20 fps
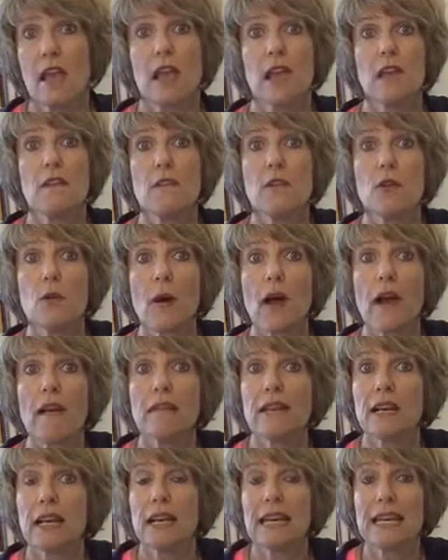If you
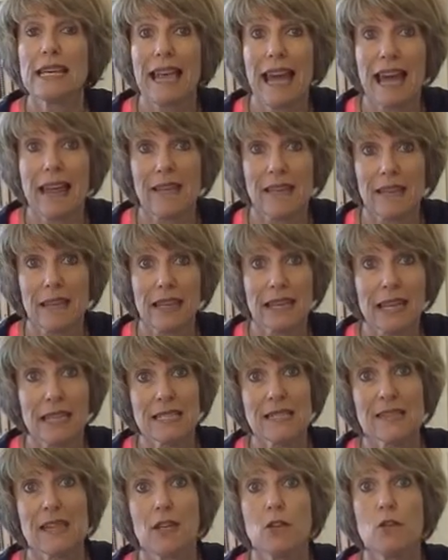are an elite
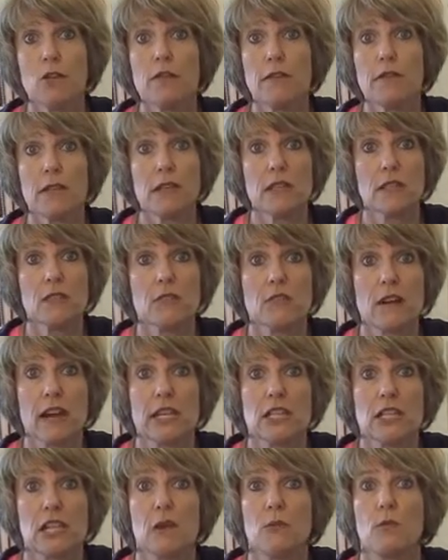athlete, then your fitness
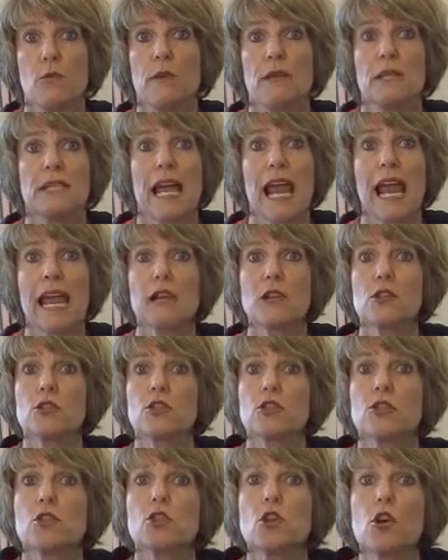regime will be tailored
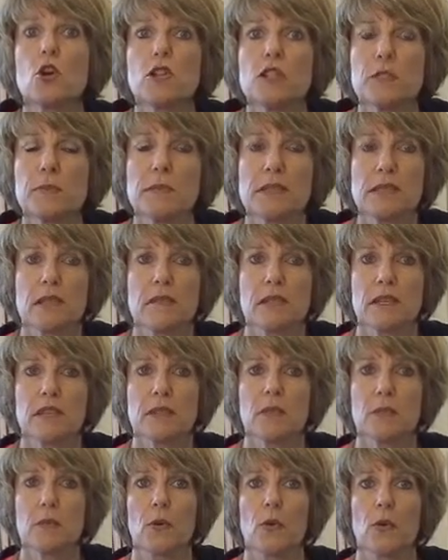to your specific
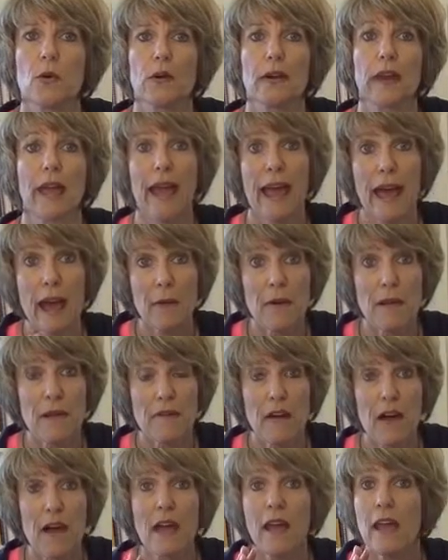sport.
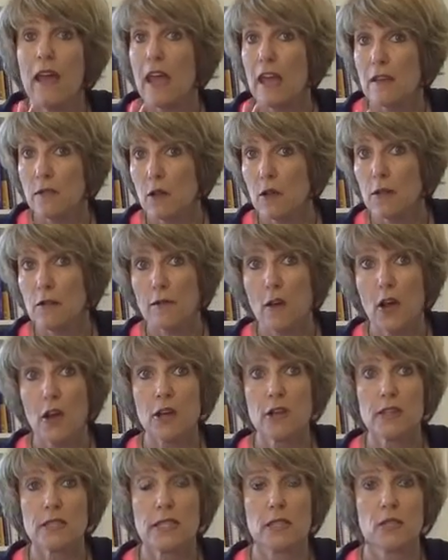However, if your
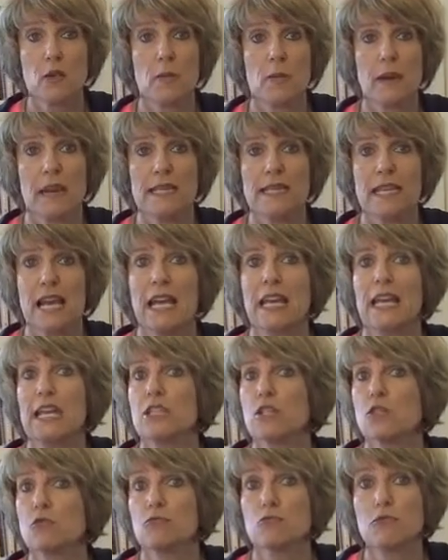focus is on maintaining
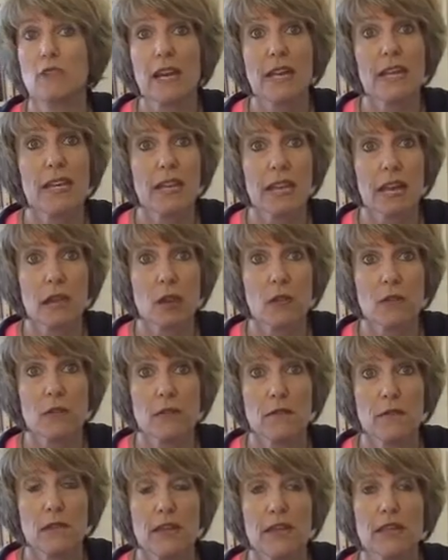just regular health
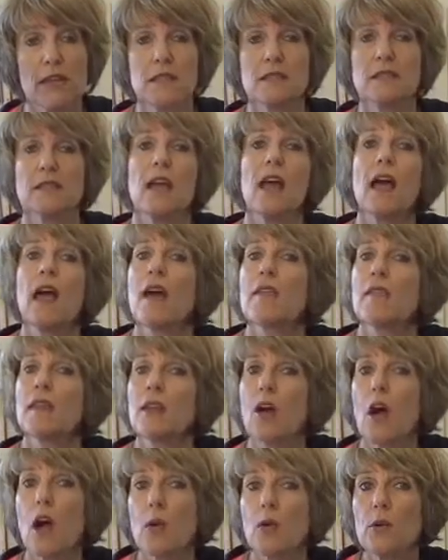and fitness,
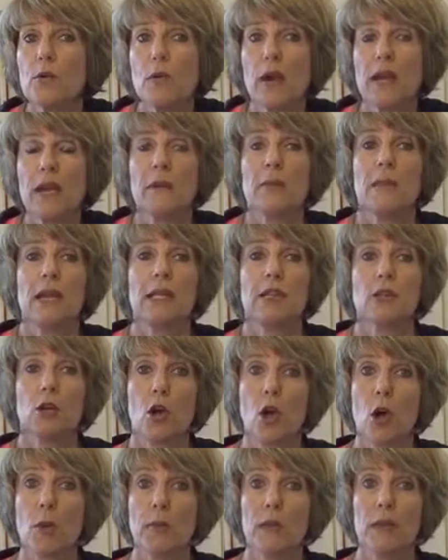then I would recommend a
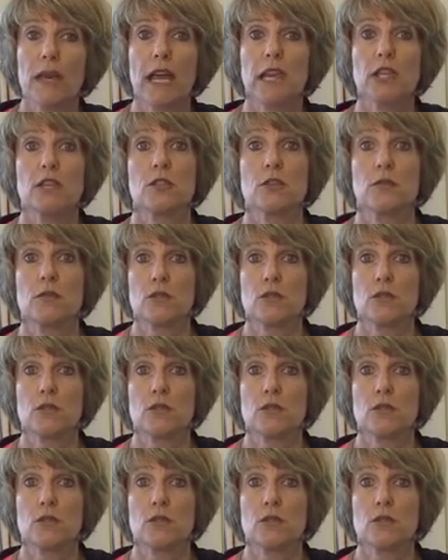combination of